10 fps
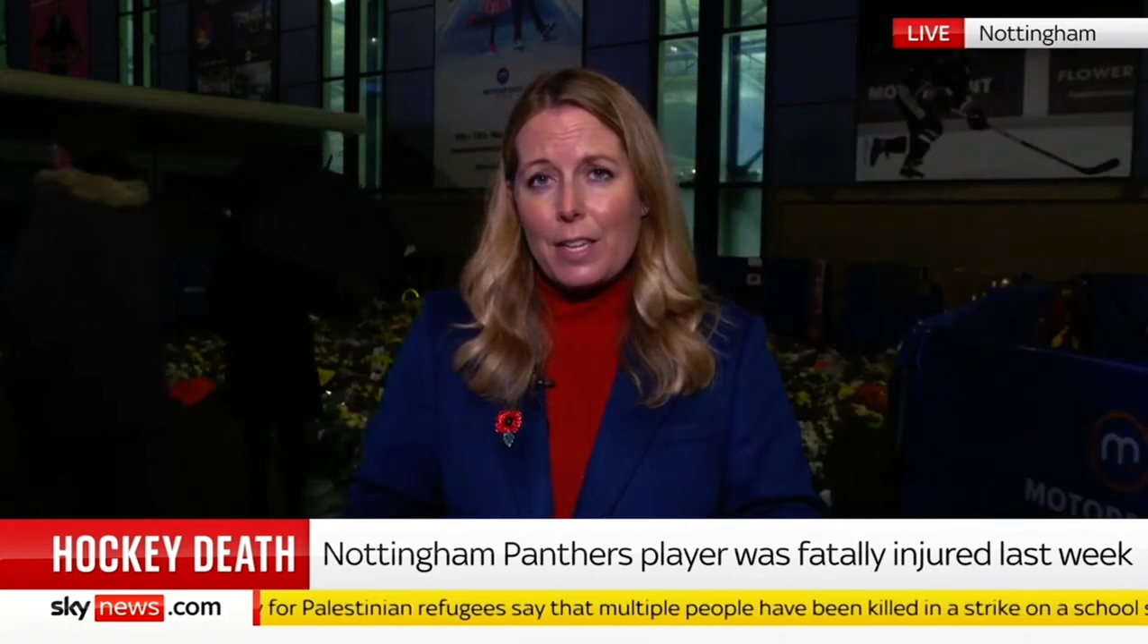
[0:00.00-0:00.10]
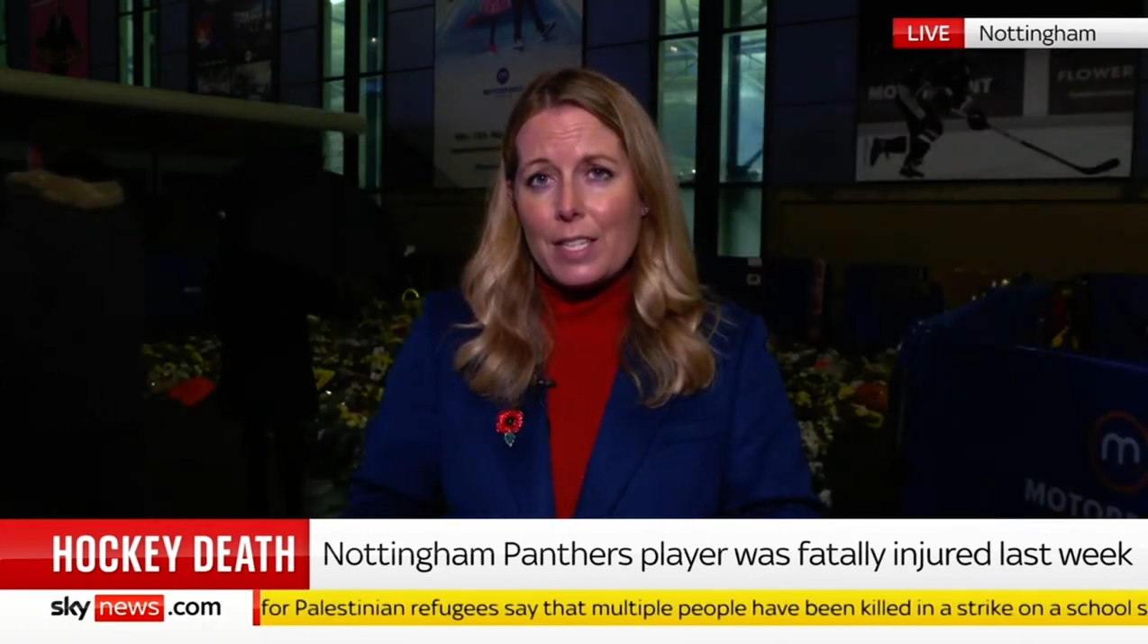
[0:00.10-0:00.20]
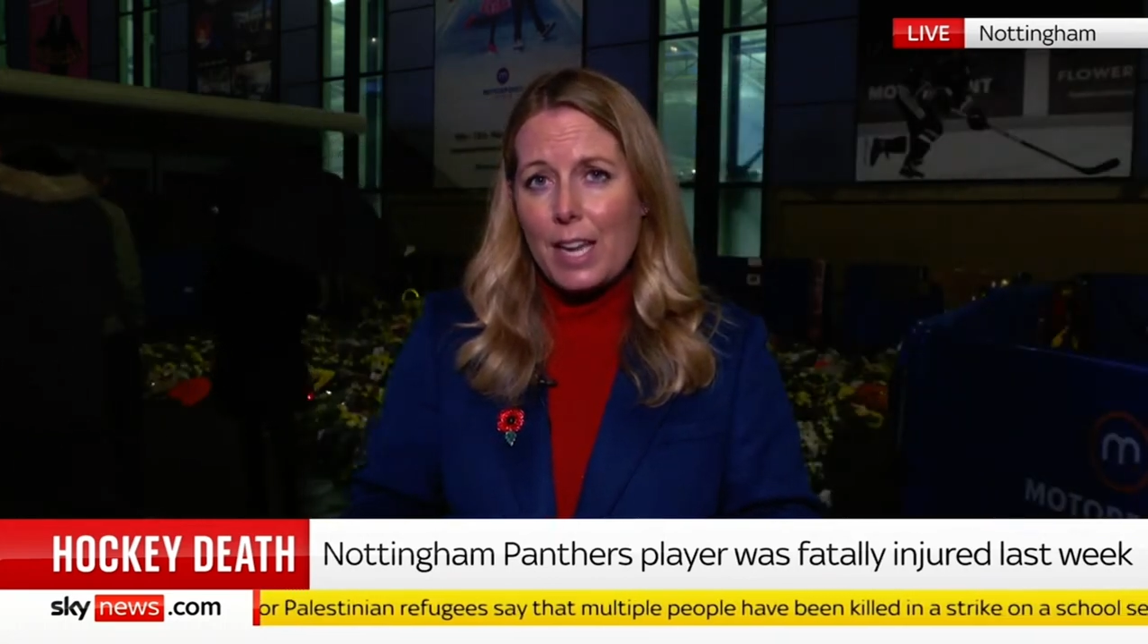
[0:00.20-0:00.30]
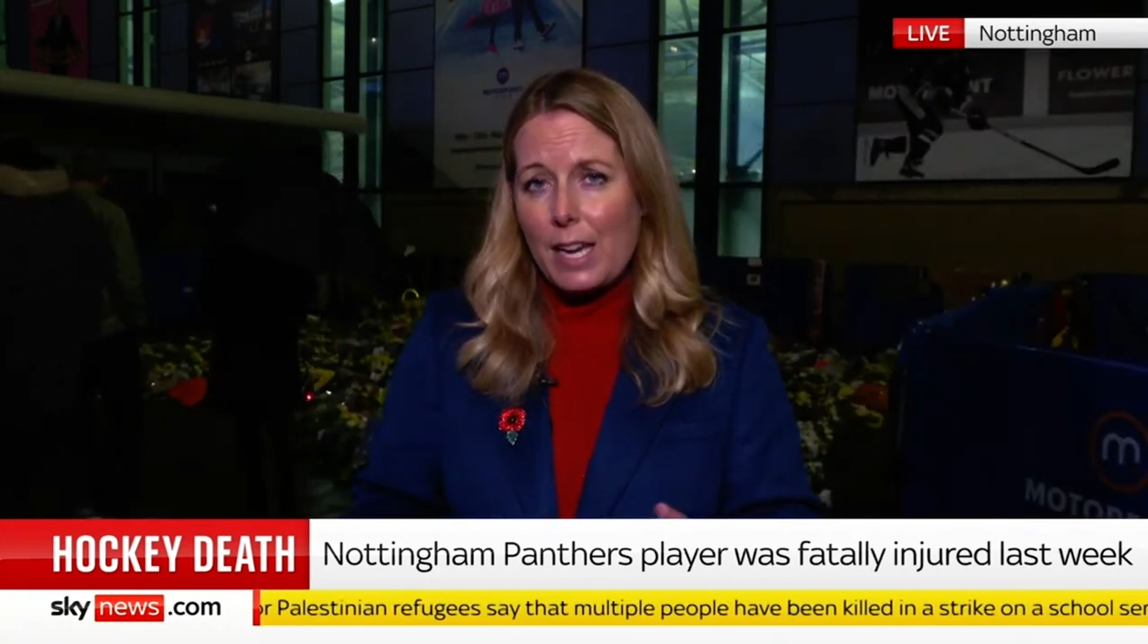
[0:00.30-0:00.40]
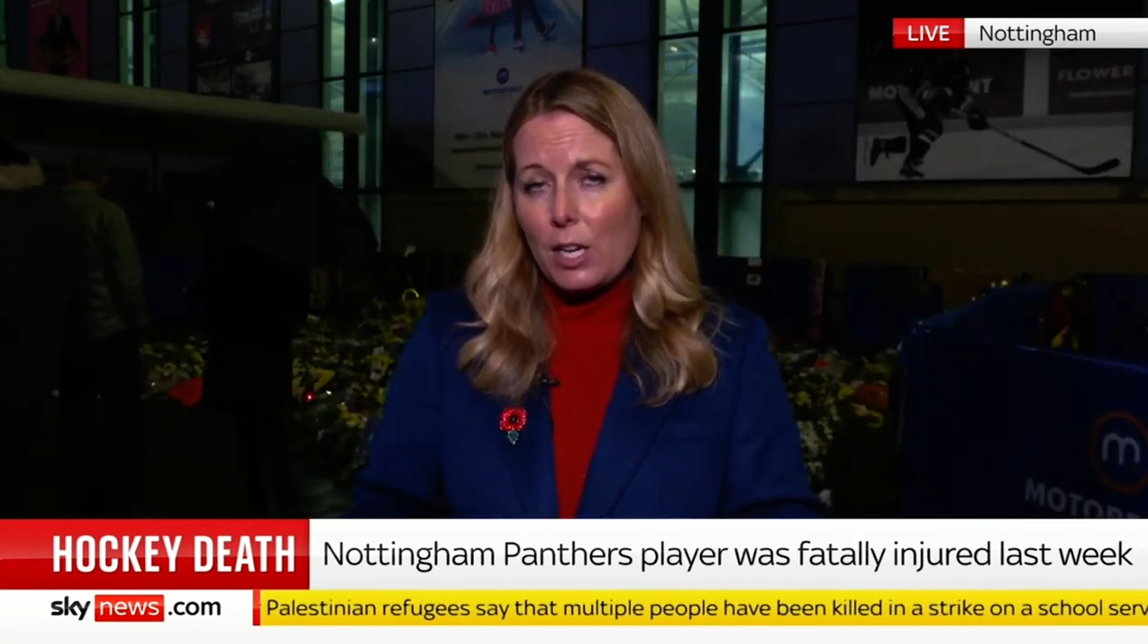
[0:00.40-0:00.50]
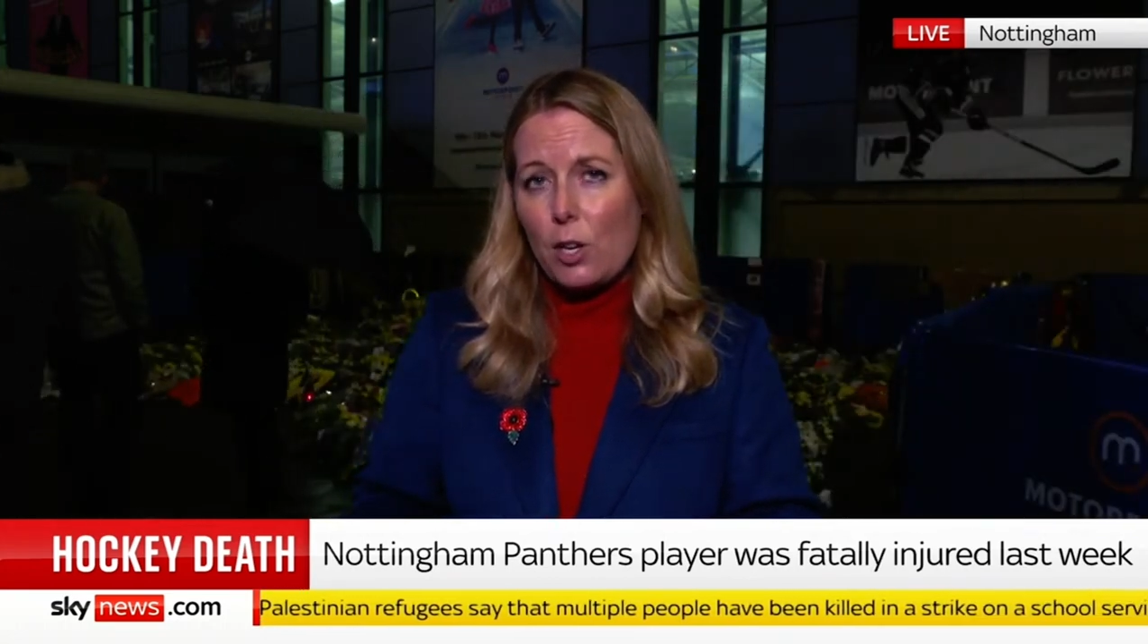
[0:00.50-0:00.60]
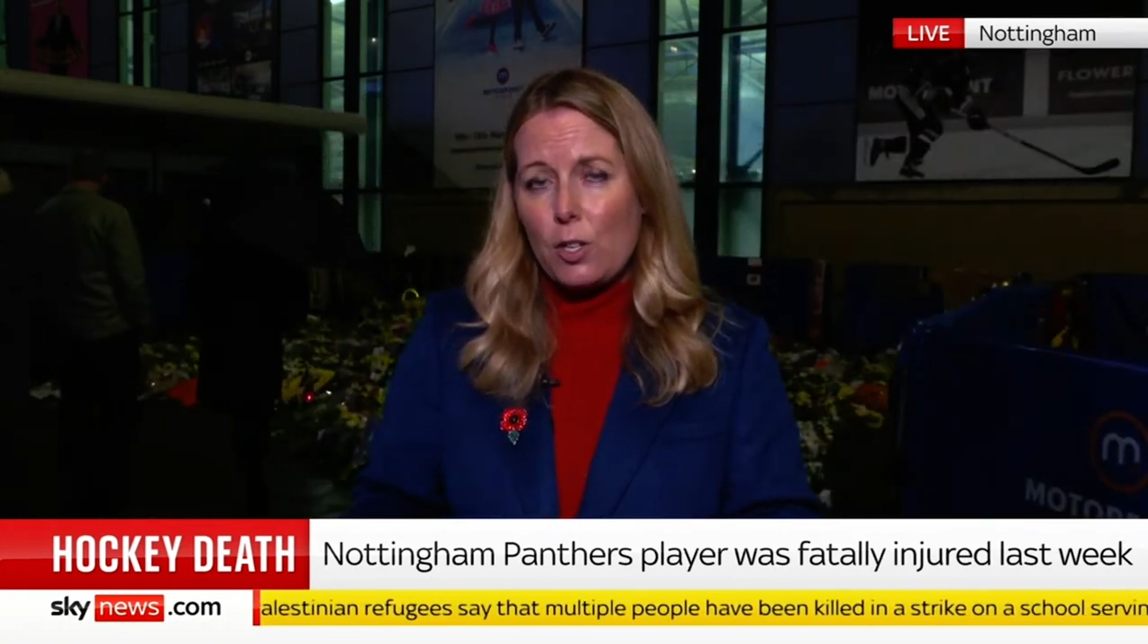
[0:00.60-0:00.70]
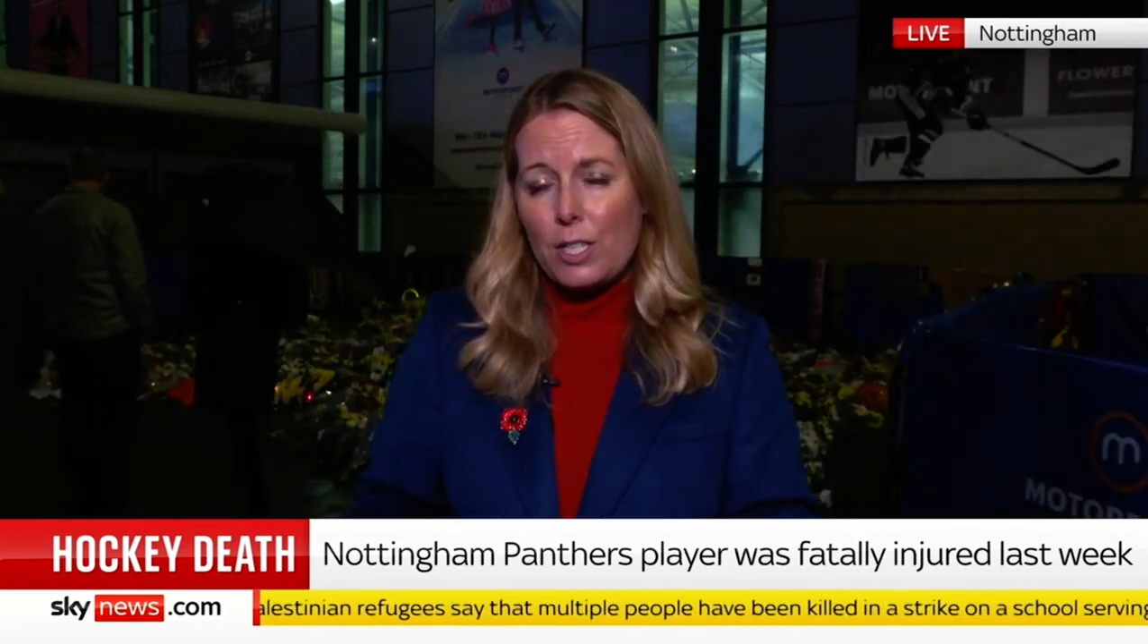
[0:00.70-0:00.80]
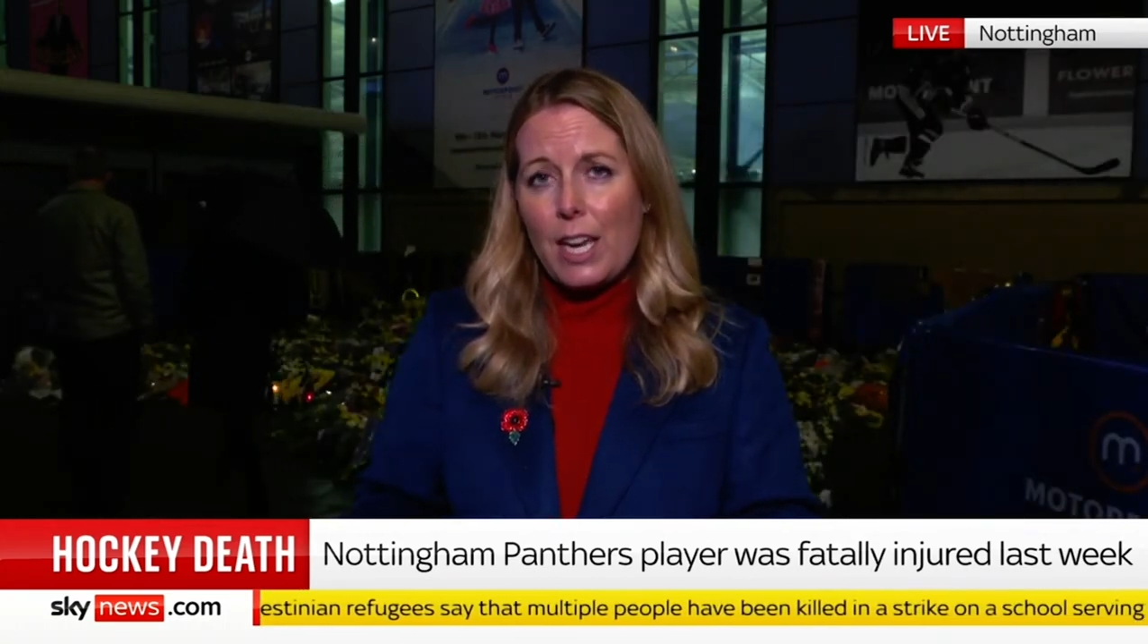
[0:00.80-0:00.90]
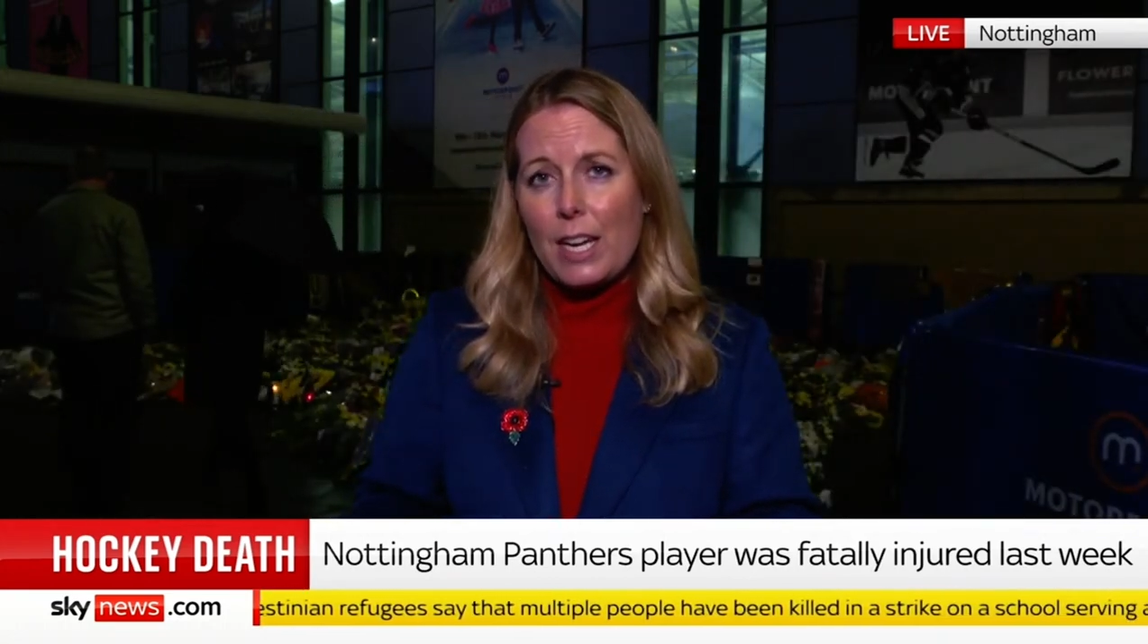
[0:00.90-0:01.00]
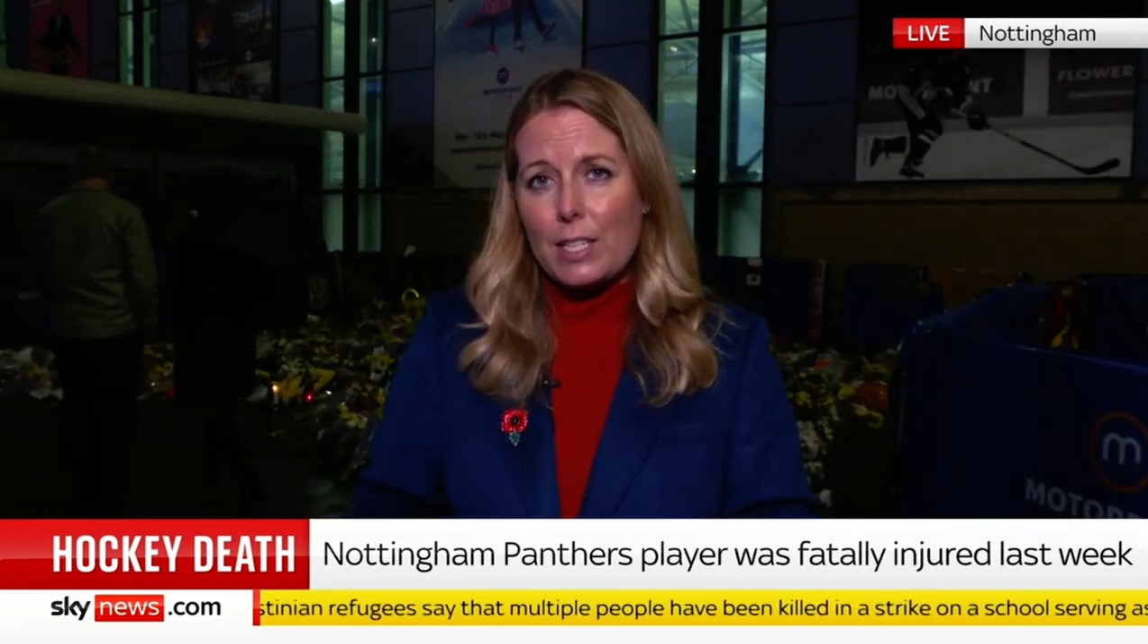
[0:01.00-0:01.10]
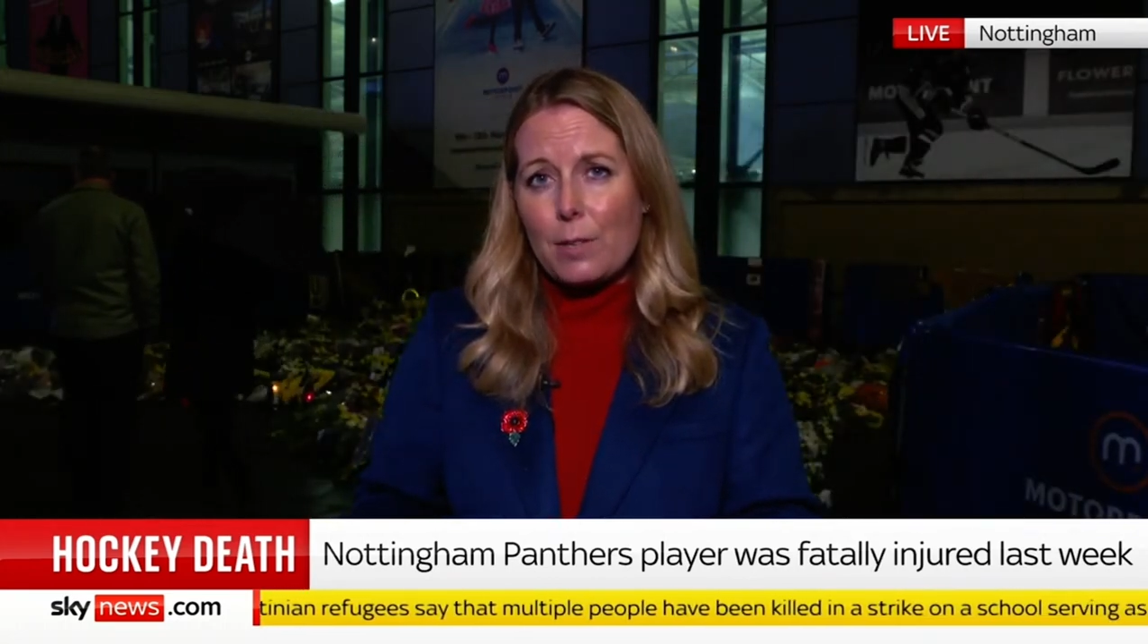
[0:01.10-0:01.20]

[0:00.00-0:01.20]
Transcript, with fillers: They say it could take